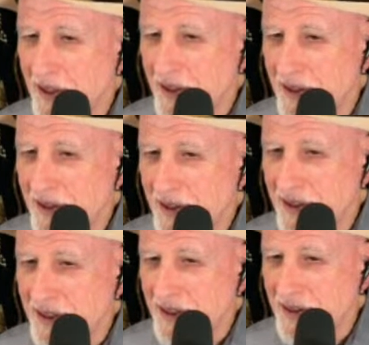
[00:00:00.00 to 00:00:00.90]
Well,
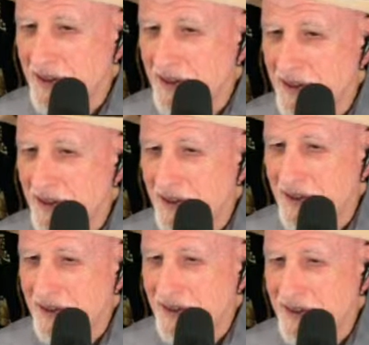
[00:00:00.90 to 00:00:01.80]
Rebecca, we'll think of it.
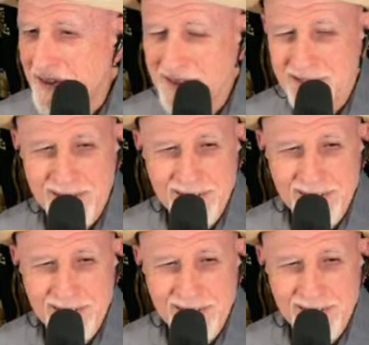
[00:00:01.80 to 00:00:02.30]
I'll look at.